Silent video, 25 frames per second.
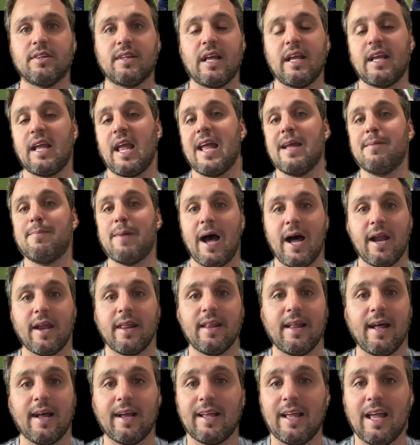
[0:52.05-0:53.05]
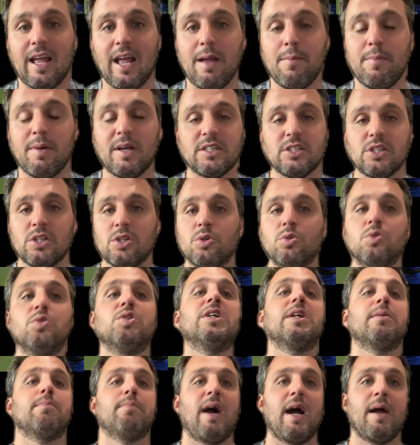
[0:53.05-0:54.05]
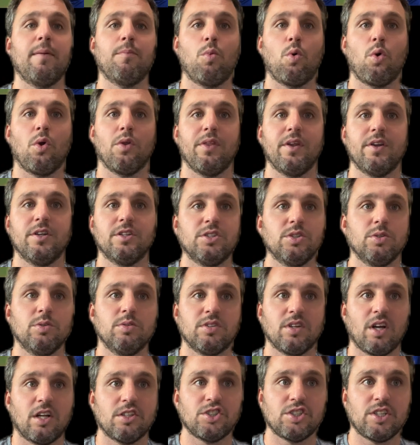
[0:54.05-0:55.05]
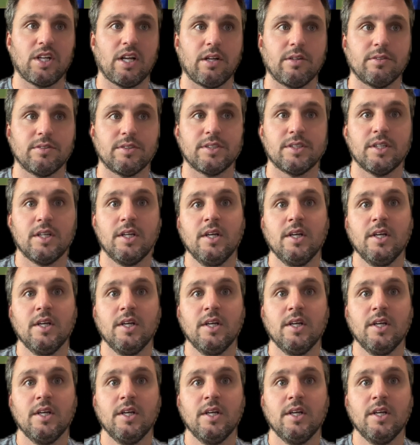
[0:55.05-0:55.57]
They came out of that game as losing by more than 2 touchdowns.